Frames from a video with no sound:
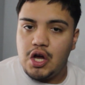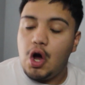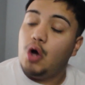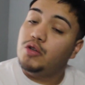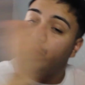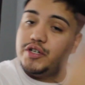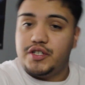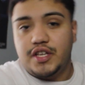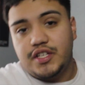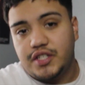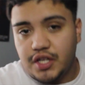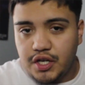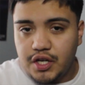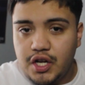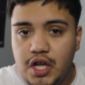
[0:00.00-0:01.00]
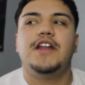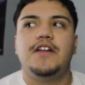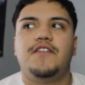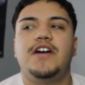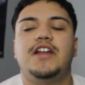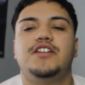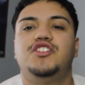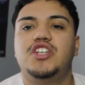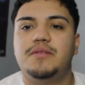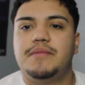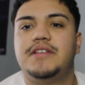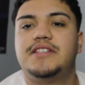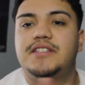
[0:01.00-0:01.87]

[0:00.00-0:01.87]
older sister, and invited Jimmy's